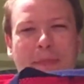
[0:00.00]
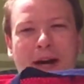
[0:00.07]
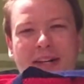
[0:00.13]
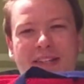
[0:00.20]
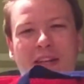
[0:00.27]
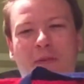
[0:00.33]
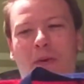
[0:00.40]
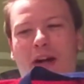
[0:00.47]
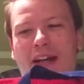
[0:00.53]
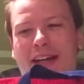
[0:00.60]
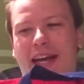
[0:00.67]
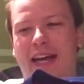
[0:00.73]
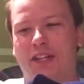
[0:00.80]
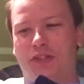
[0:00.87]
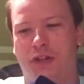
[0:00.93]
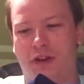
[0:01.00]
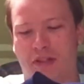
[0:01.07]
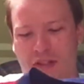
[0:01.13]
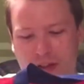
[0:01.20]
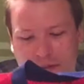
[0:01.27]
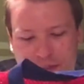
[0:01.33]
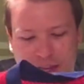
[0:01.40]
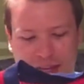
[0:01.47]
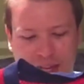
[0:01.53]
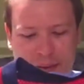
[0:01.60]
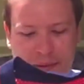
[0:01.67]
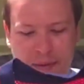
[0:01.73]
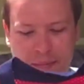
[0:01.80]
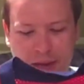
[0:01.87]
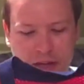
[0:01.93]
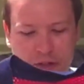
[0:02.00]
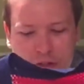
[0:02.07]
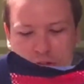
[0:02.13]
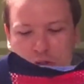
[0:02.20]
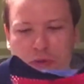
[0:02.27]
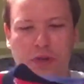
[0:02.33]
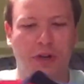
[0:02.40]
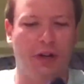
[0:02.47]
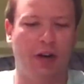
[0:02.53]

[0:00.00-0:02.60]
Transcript: Moncton Wildcat jersey of the Quebec Major Junior